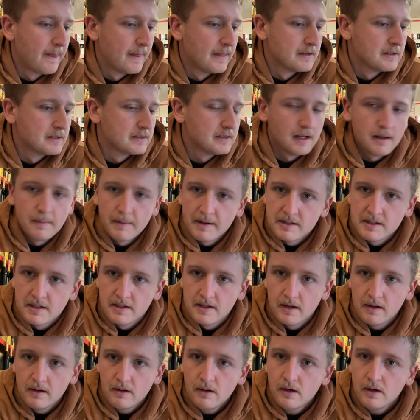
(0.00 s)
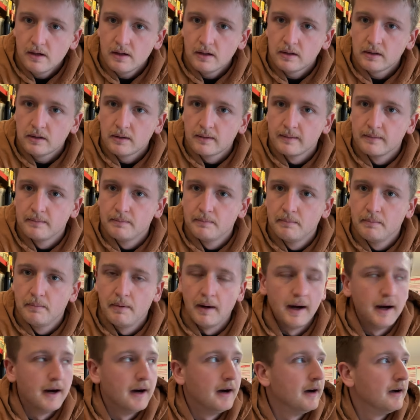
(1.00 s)
Still a bit to do,
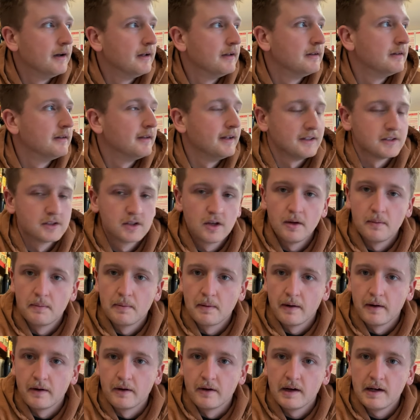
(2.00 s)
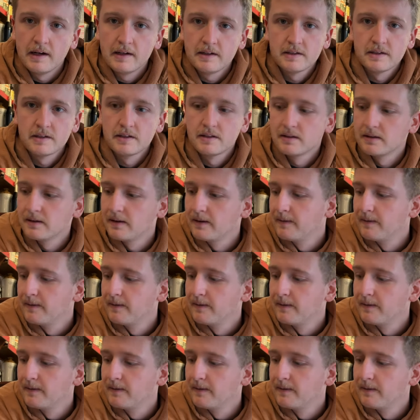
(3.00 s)
but that's good progress.